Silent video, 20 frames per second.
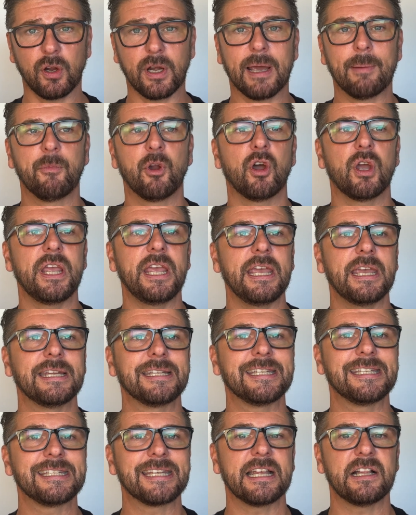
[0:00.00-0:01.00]
I'm not here
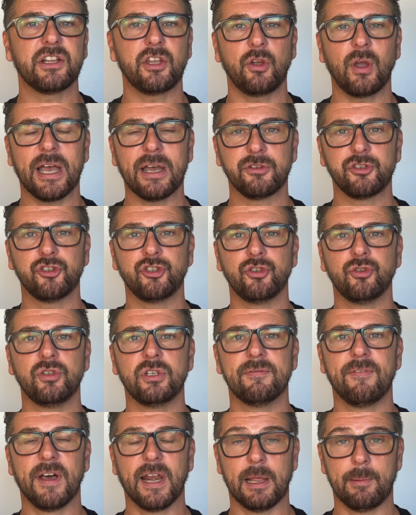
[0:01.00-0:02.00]
to tell you how to do
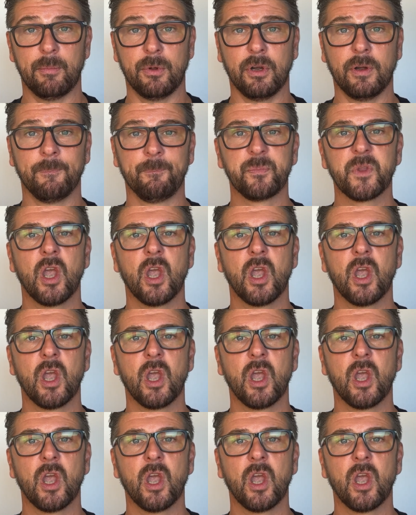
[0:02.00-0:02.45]
development.